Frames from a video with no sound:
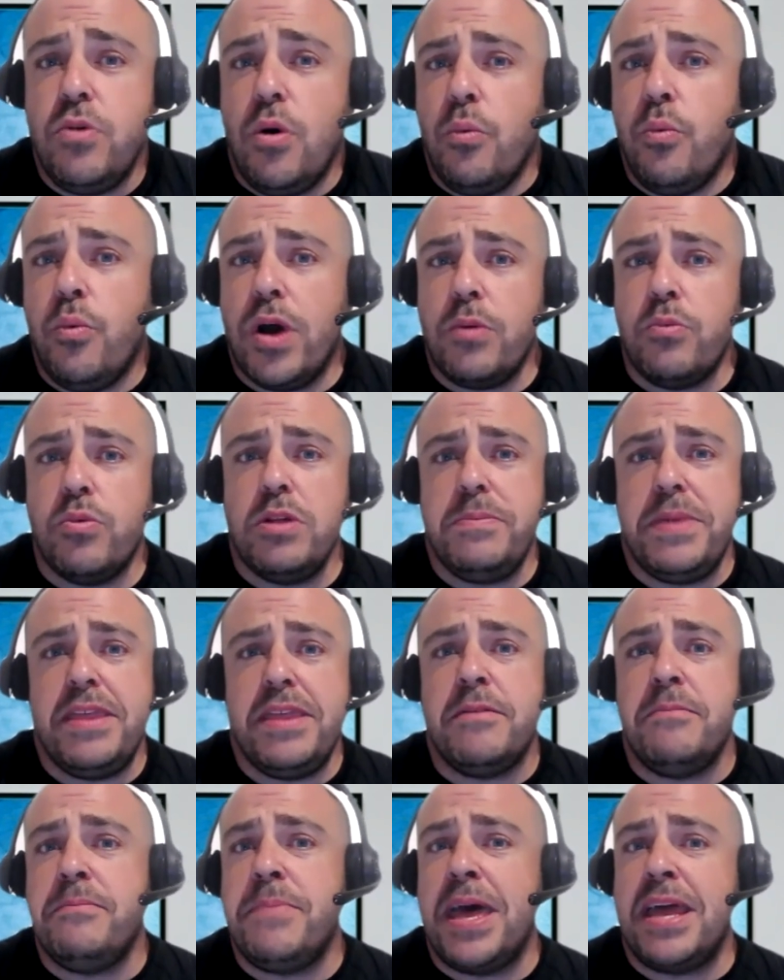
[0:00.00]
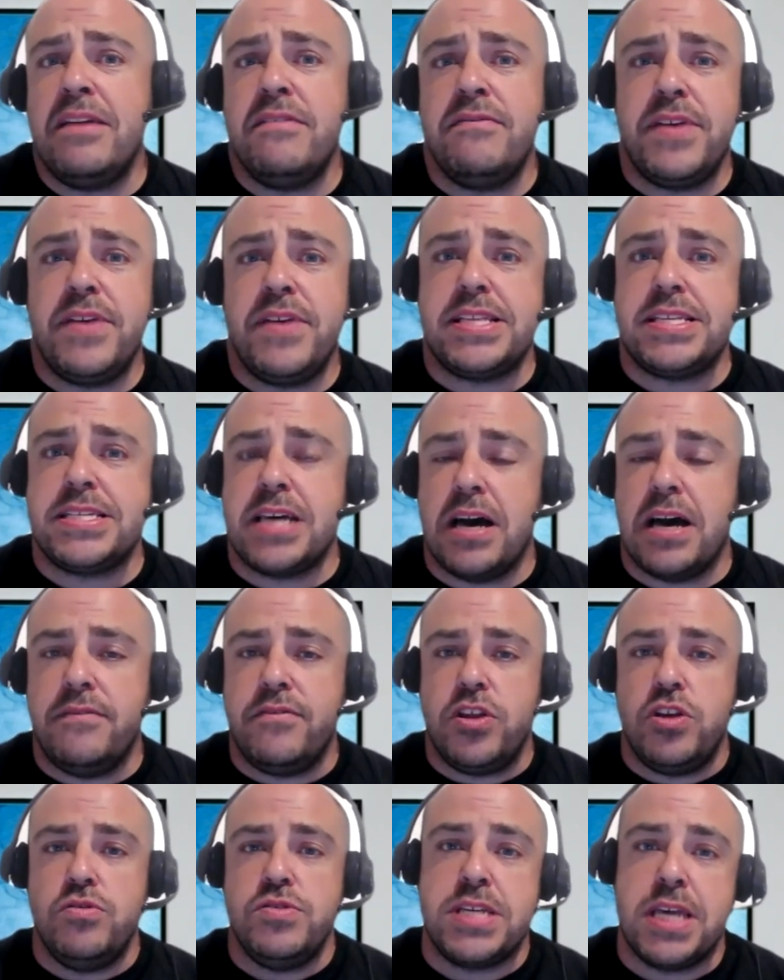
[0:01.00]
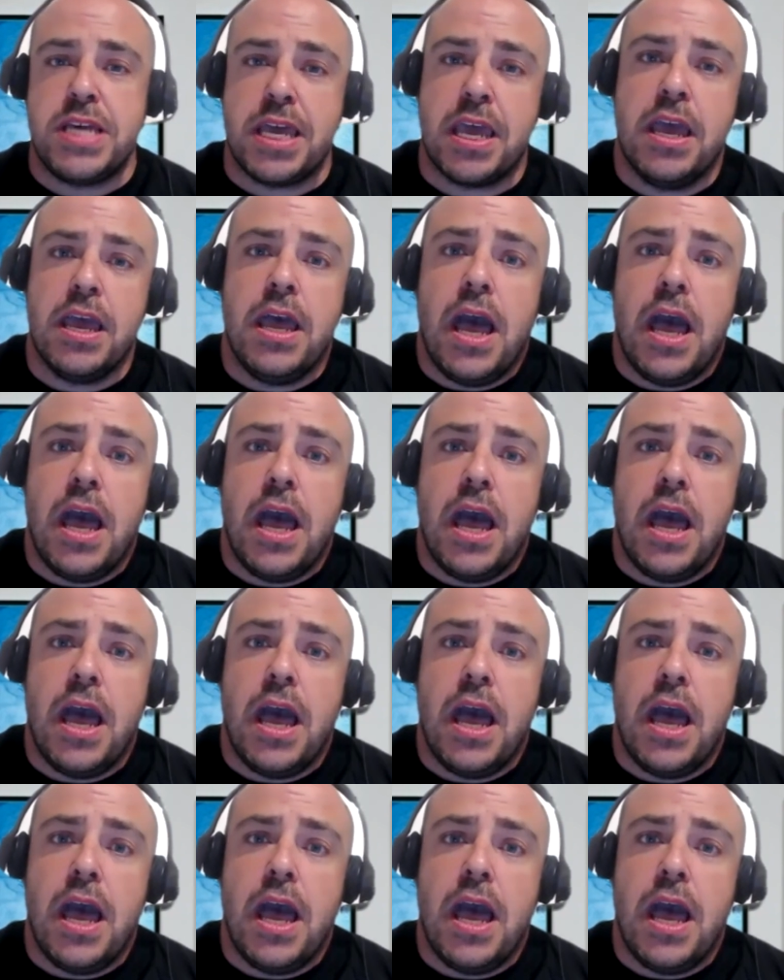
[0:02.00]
what would be the benefits of using